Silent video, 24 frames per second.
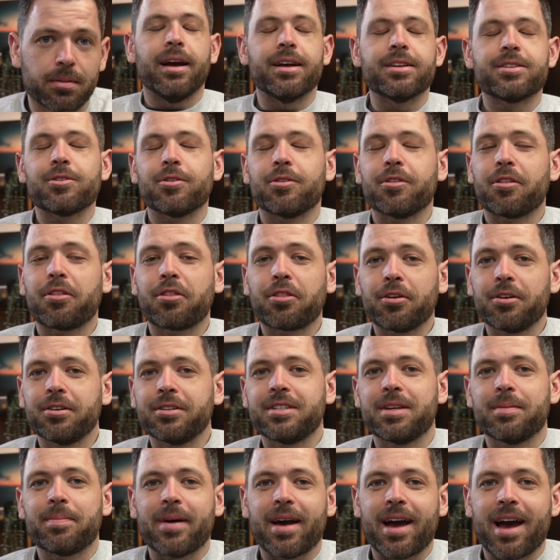And so the third
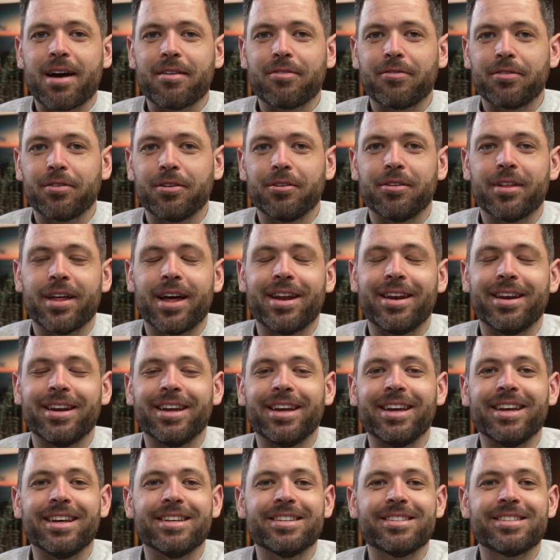tip I have for you then
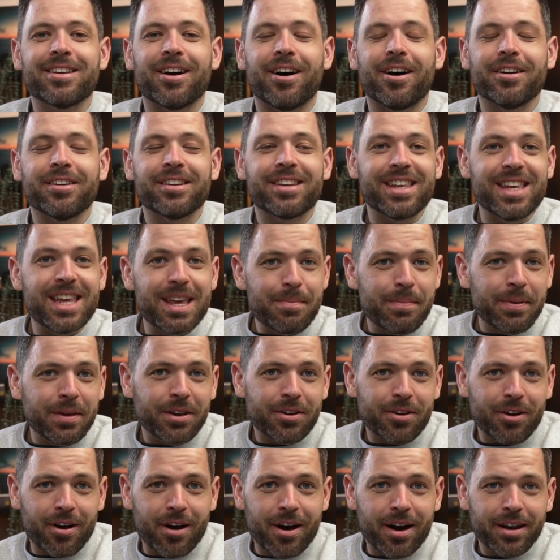is on keeping
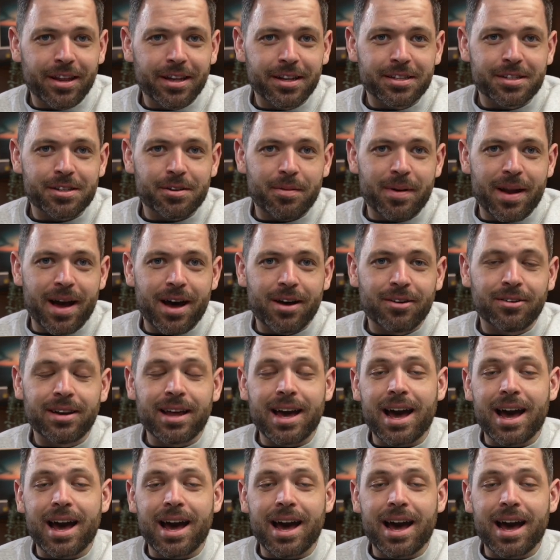your audience around